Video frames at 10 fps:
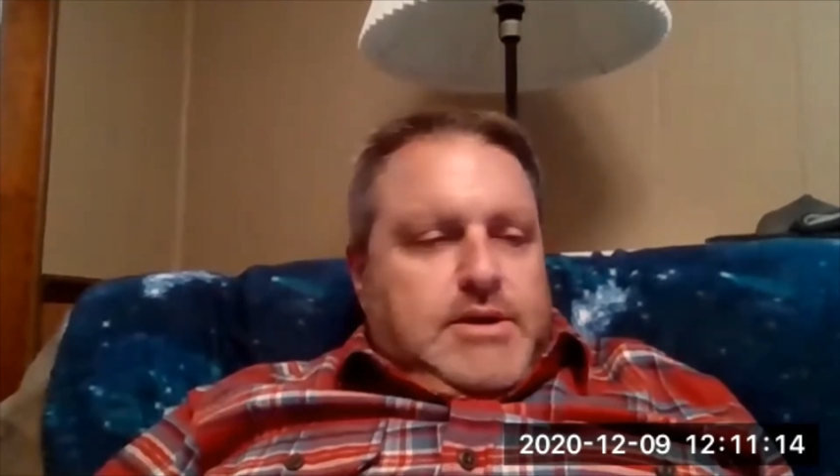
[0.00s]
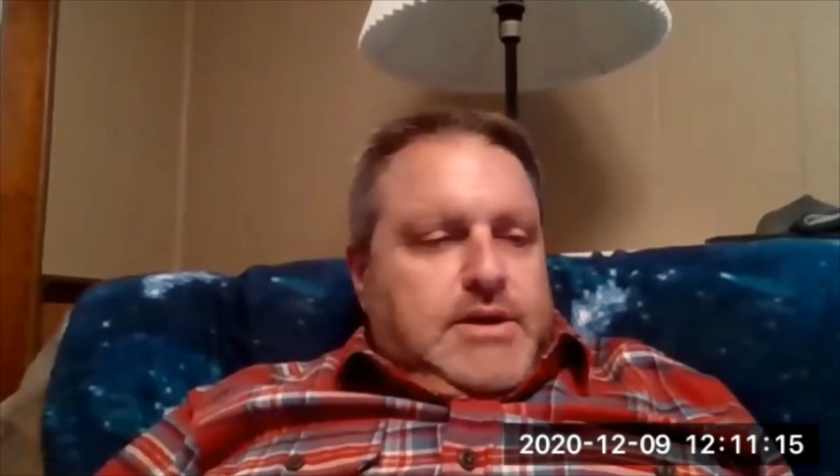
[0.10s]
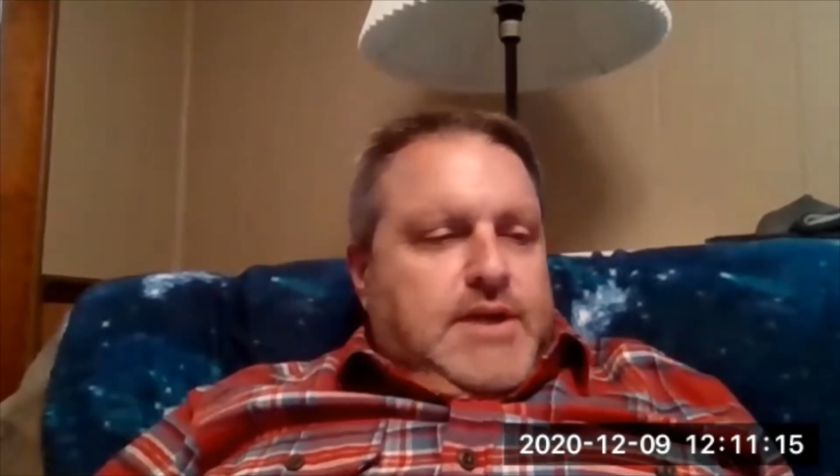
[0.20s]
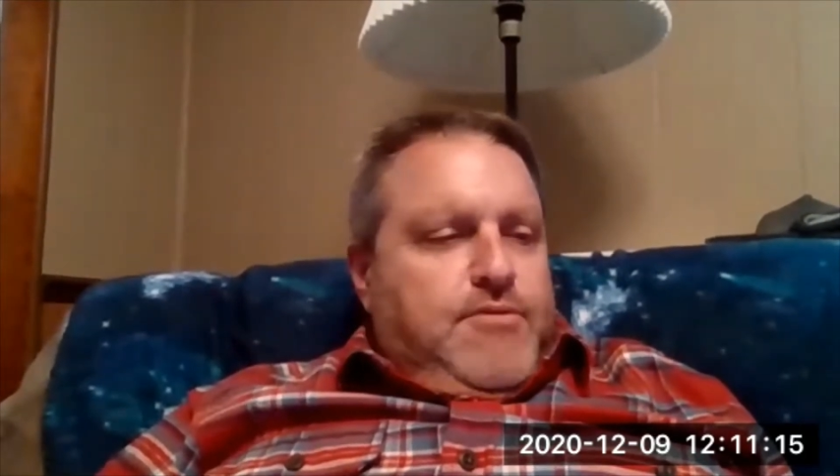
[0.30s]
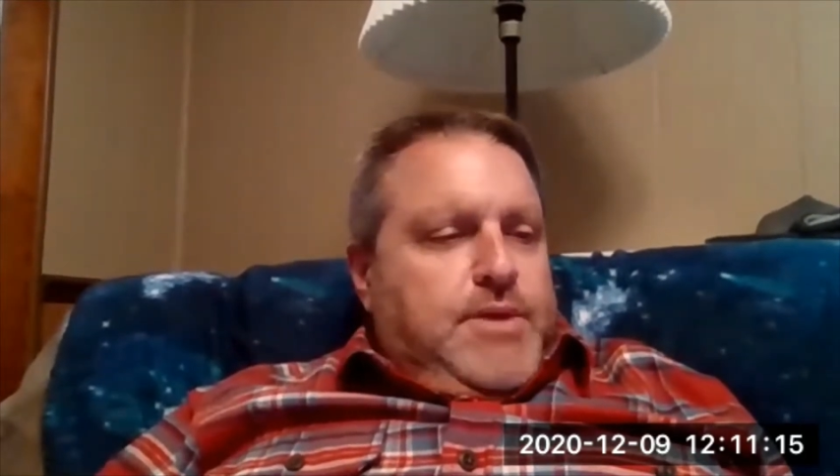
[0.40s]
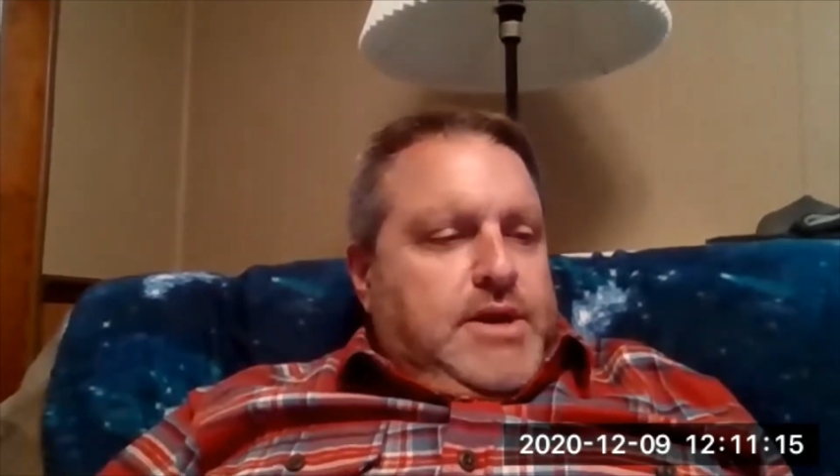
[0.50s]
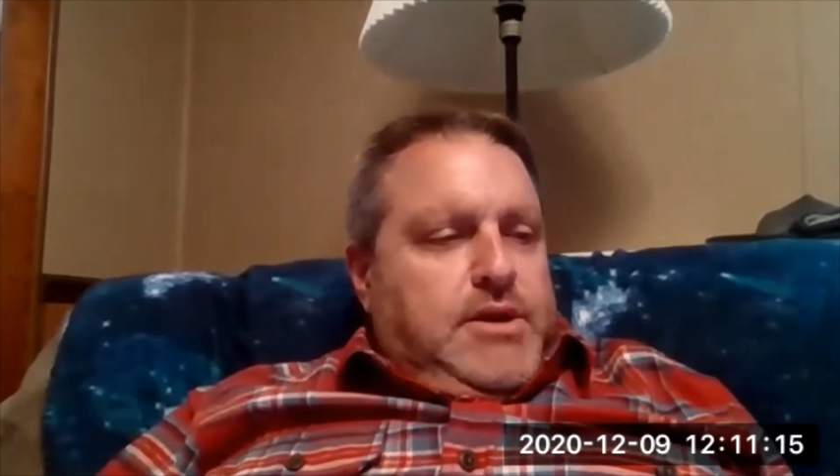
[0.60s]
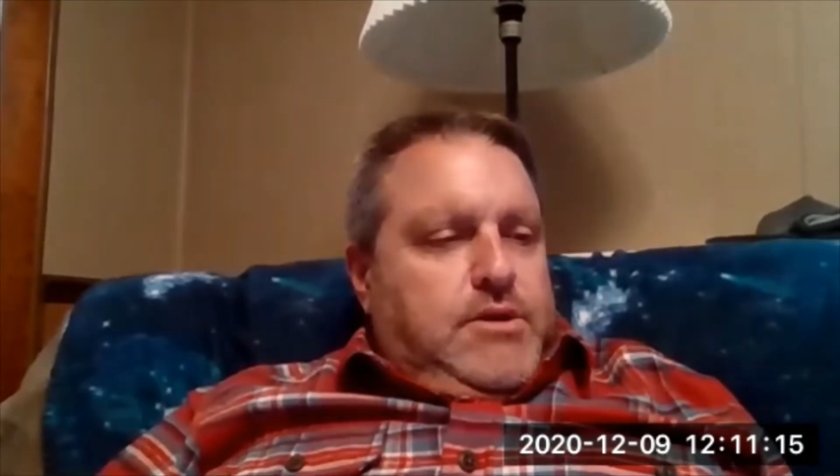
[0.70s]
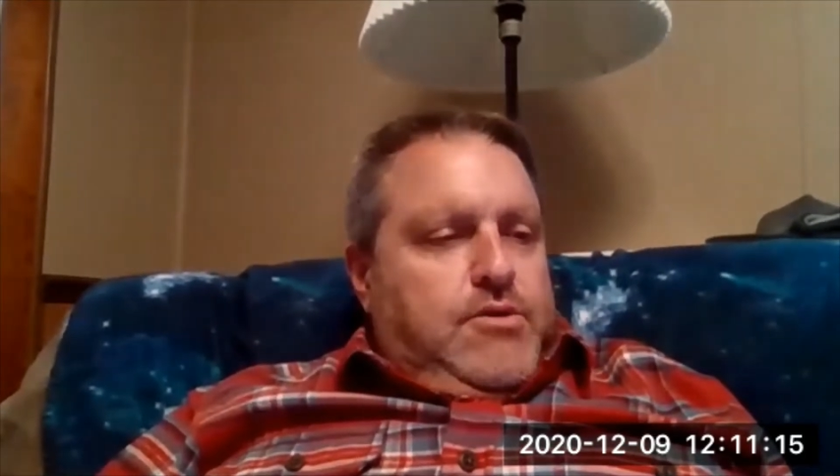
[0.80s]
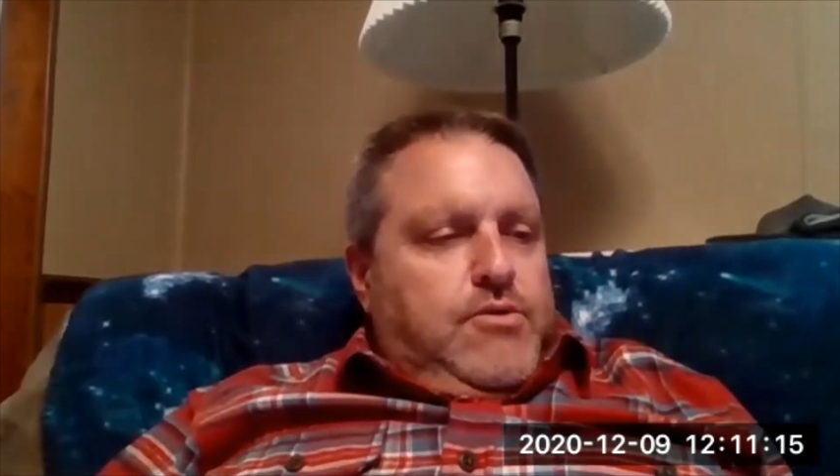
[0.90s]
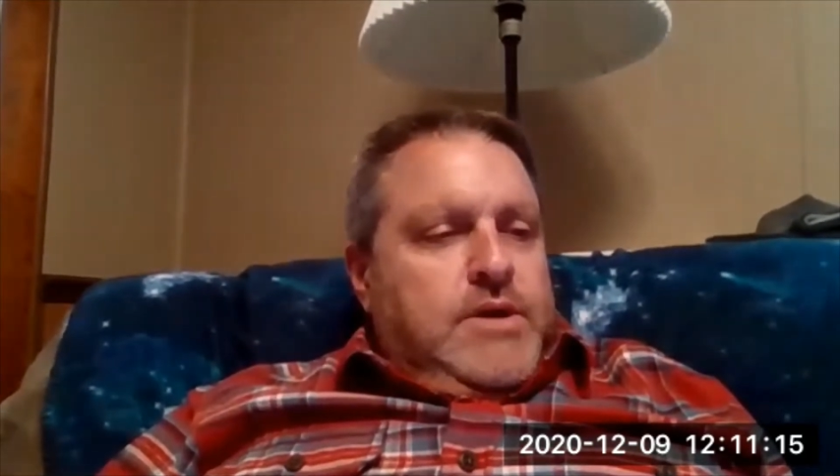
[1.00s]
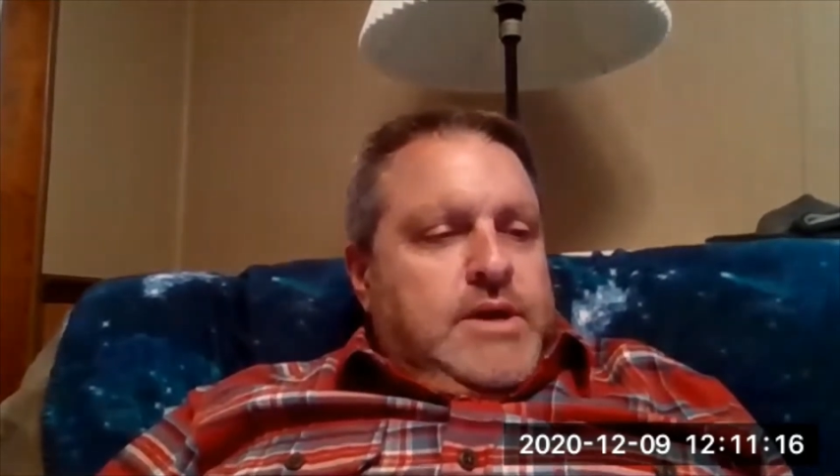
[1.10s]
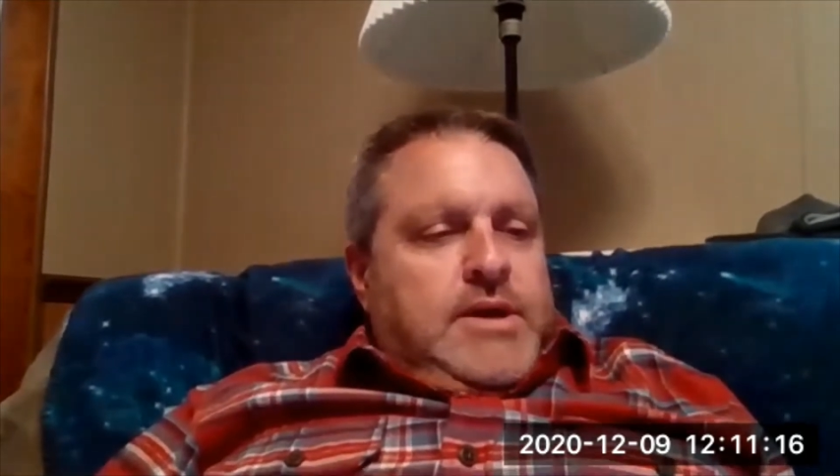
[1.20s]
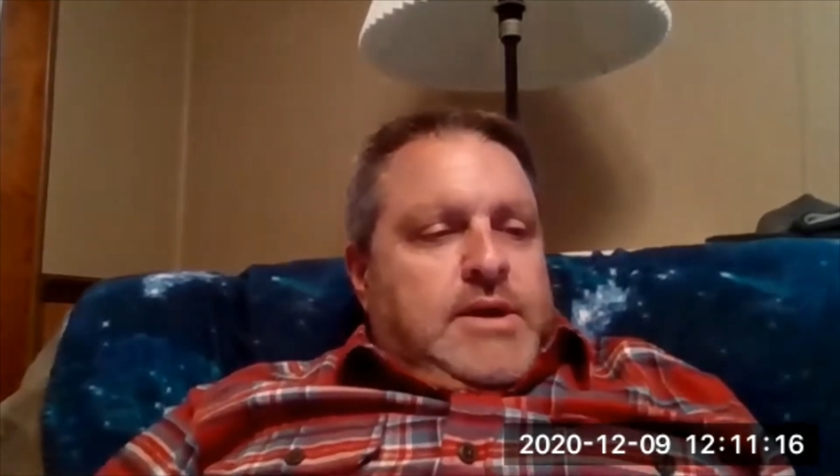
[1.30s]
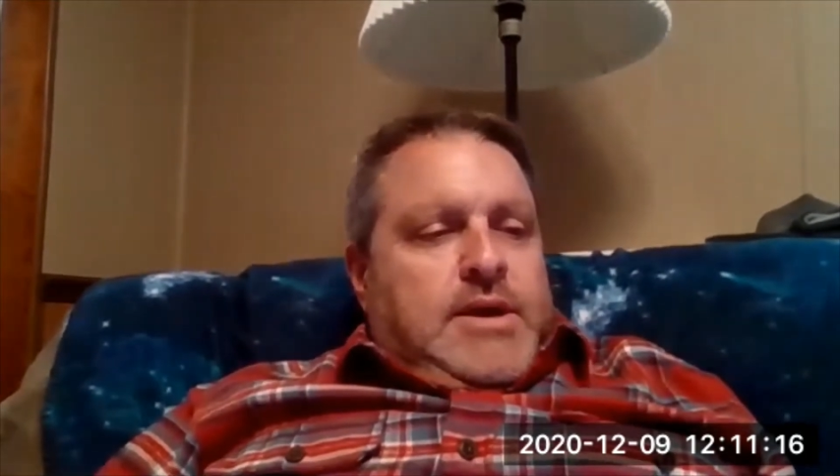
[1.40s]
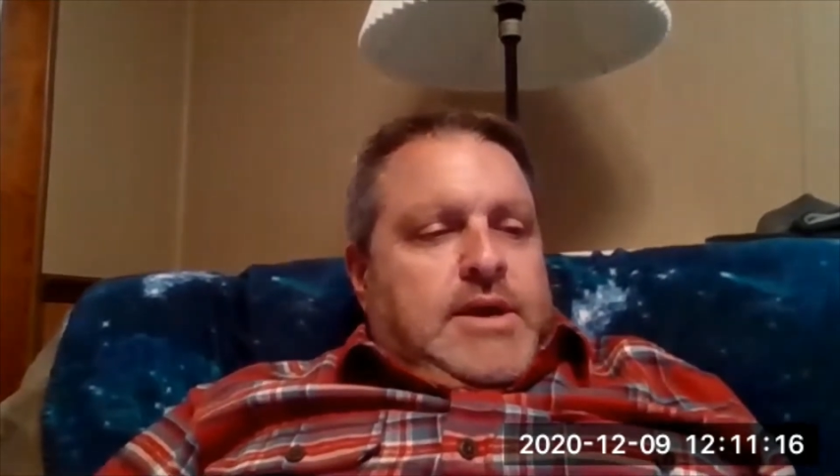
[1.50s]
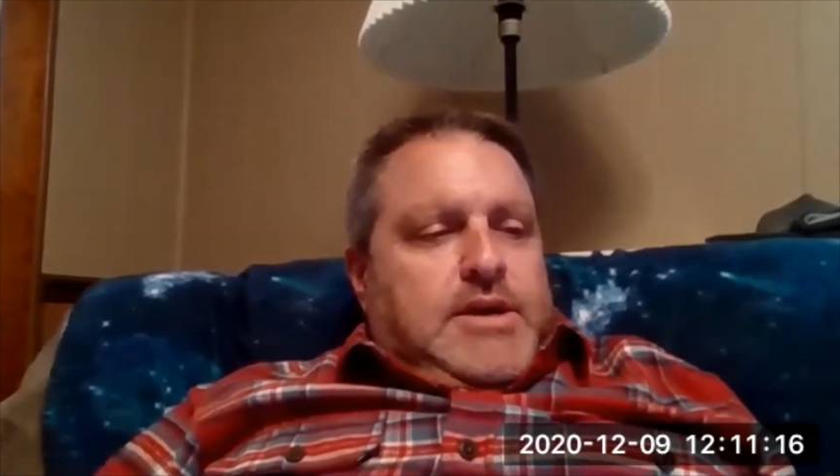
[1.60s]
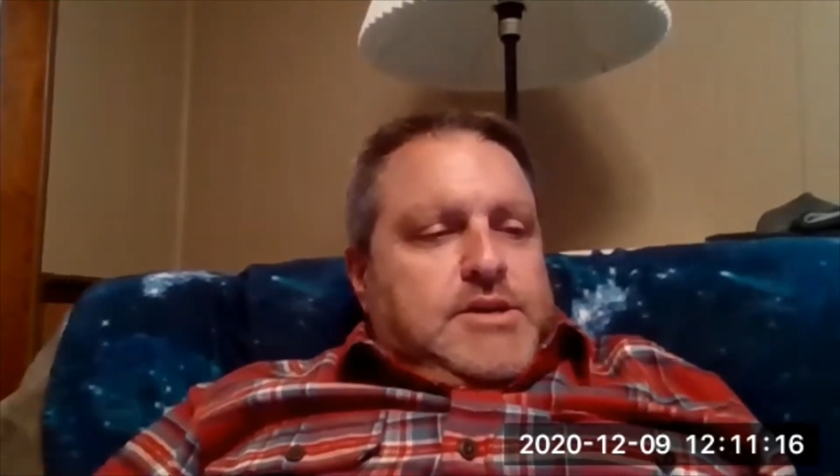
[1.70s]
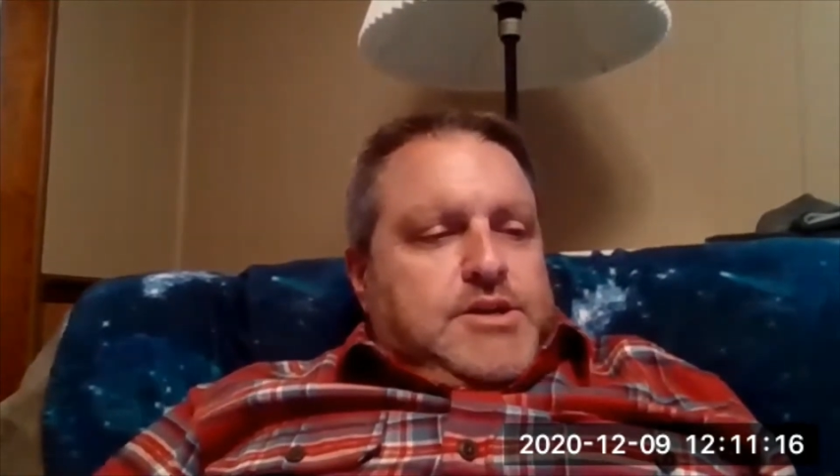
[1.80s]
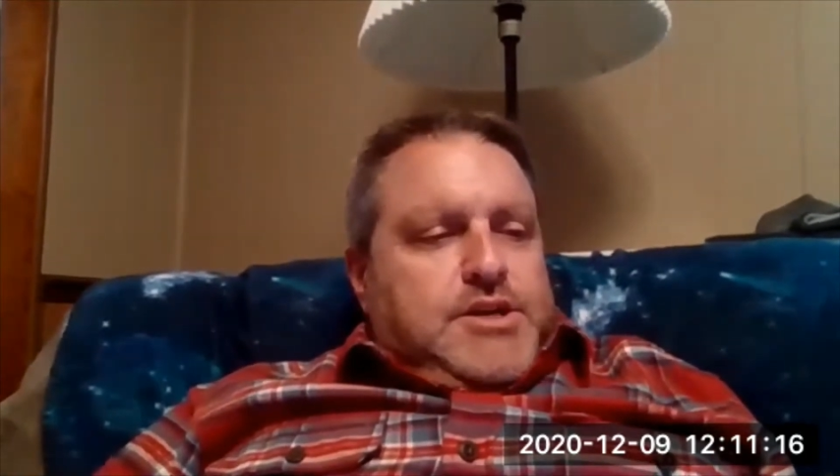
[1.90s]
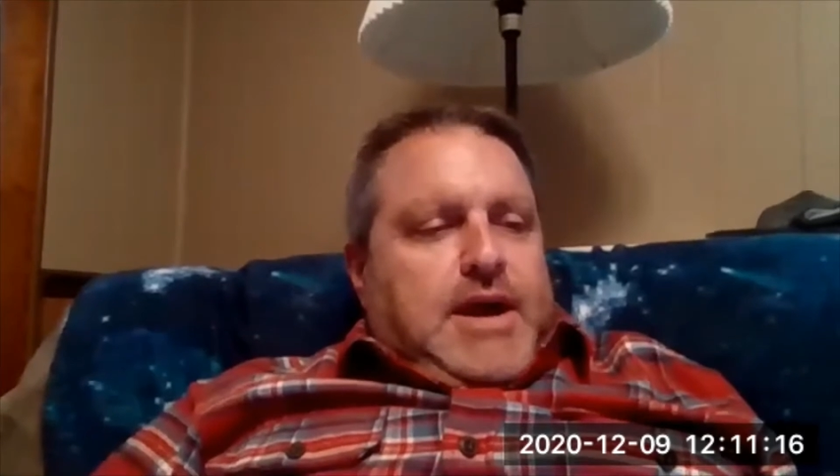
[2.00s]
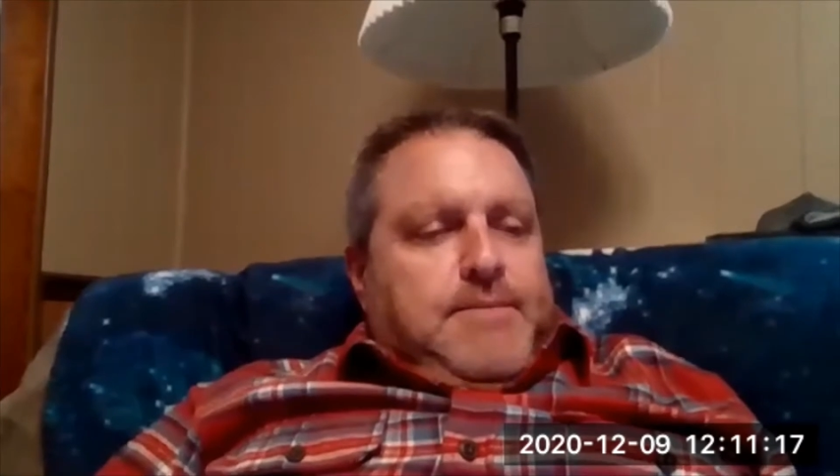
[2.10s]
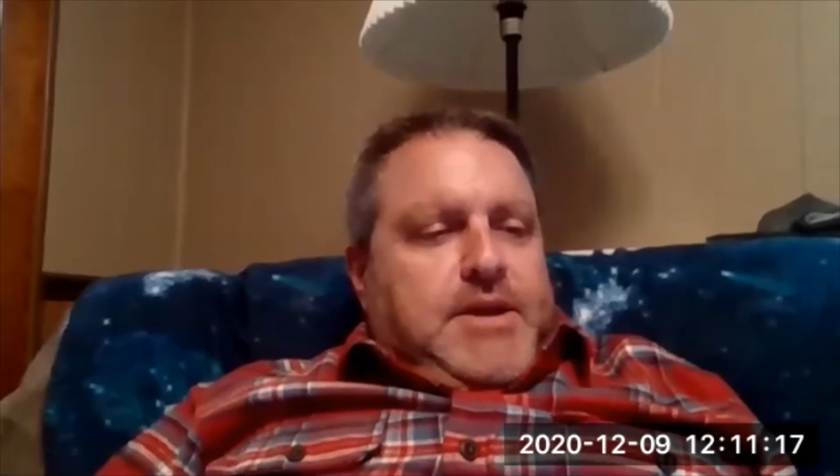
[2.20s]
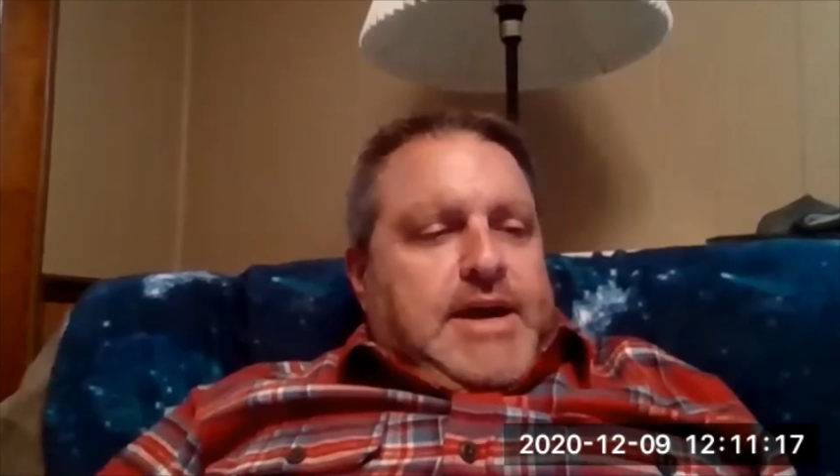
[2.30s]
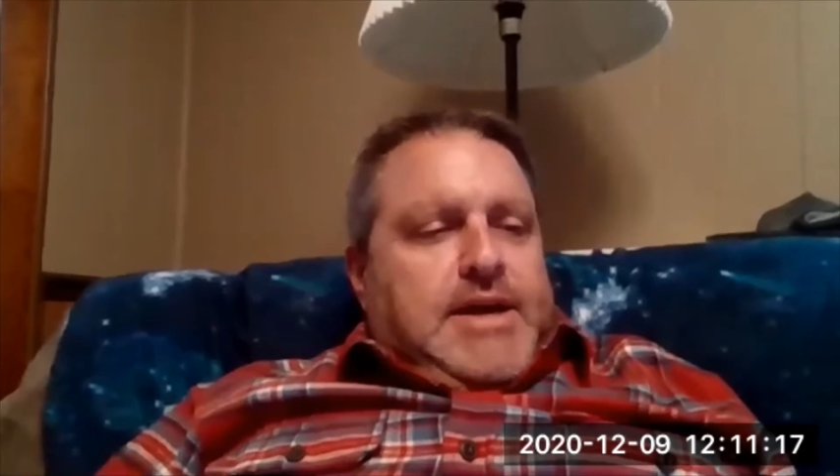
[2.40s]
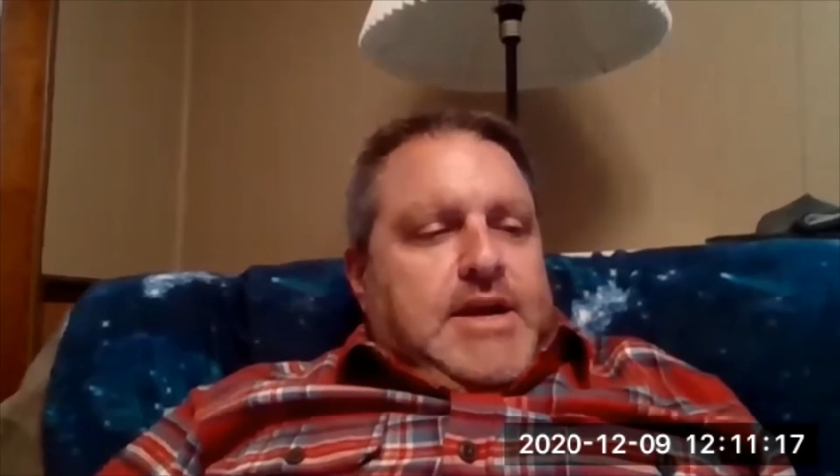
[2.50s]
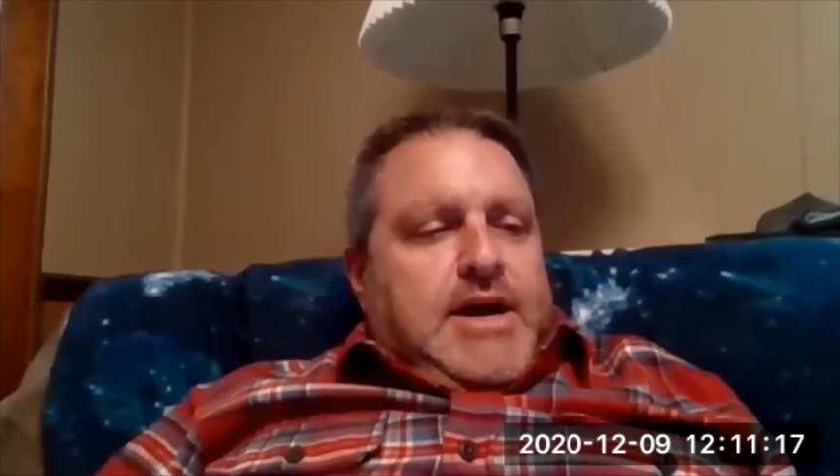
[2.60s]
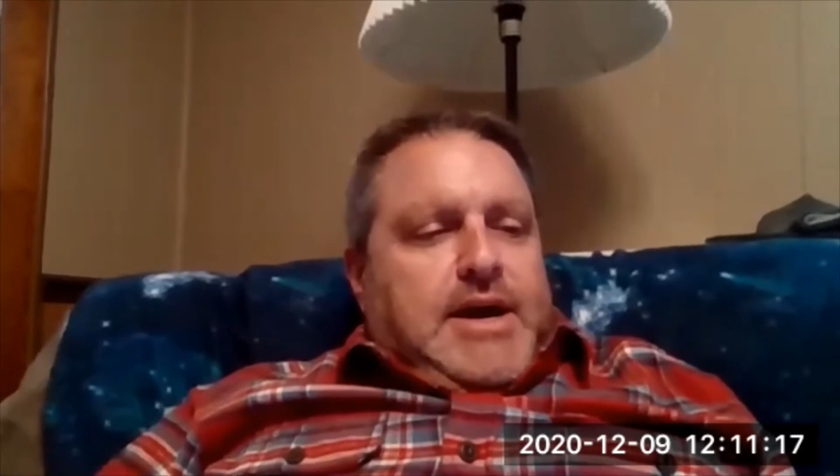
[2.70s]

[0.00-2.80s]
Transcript: everybody knew and shopped at.